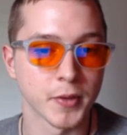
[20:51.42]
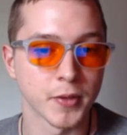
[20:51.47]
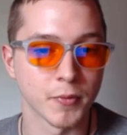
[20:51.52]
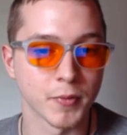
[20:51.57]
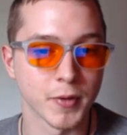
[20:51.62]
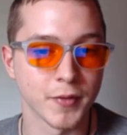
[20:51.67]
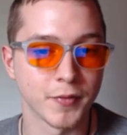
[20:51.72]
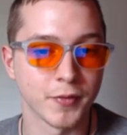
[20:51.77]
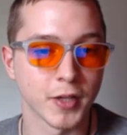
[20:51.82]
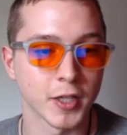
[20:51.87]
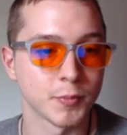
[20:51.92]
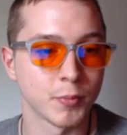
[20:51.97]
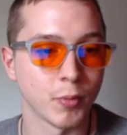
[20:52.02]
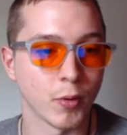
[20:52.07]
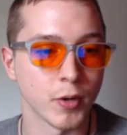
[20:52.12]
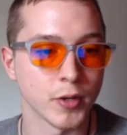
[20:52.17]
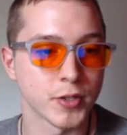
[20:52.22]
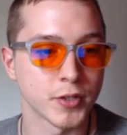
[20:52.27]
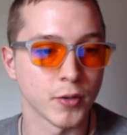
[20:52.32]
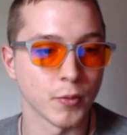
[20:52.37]
The reflex
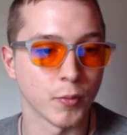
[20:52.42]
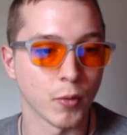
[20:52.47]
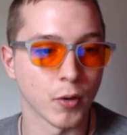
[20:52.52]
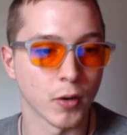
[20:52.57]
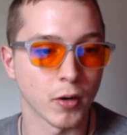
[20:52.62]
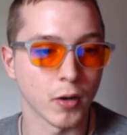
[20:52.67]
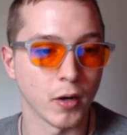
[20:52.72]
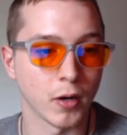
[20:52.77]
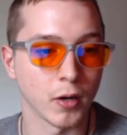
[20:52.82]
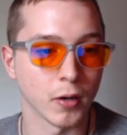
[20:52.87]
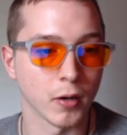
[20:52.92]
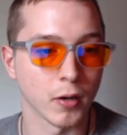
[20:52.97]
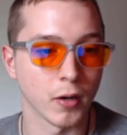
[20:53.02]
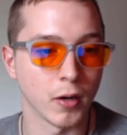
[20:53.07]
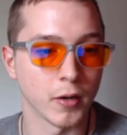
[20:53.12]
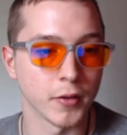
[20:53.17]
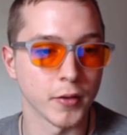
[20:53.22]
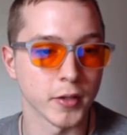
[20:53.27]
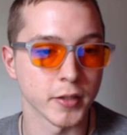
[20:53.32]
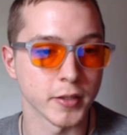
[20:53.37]
points to work are
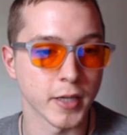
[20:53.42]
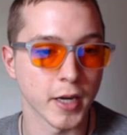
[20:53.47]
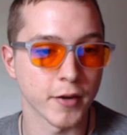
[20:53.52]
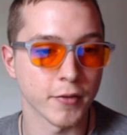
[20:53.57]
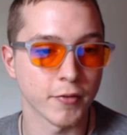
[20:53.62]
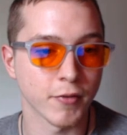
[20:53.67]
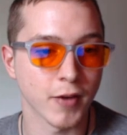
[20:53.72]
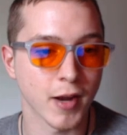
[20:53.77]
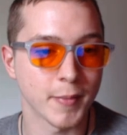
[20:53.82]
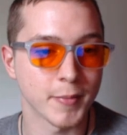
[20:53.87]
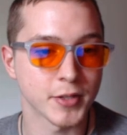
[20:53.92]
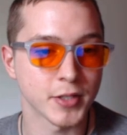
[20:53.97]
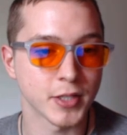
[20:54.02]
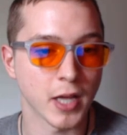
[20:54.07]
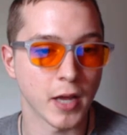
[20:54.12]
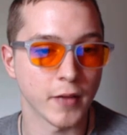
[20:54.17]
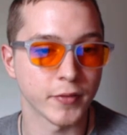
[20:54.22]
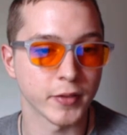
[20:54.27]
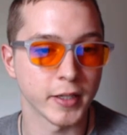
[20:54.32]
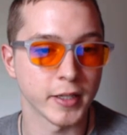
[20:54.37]
on the diaphragm,
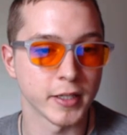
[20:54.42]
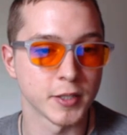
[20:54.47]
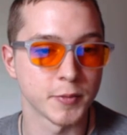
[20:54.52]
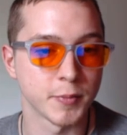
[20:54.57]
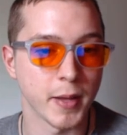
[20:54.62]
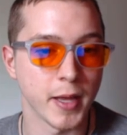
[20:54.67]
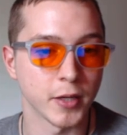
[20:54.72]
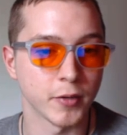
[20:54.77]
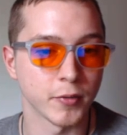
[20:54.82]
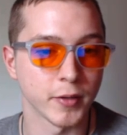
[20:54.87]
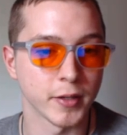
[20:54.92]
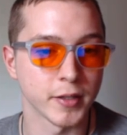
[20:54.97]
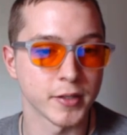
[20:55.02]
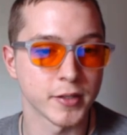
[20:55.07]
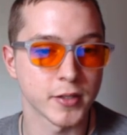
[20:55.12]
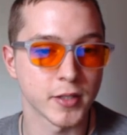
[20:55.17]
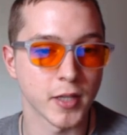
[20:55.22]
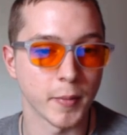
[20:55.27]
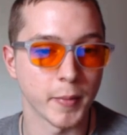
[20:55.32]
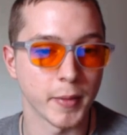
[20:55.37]
esophagus, pancreas,
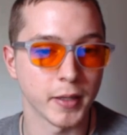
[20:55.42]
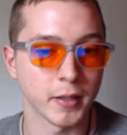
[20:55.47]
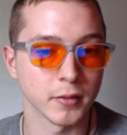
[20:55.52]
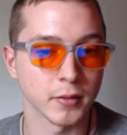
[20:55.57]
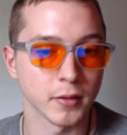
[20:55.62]
stomach,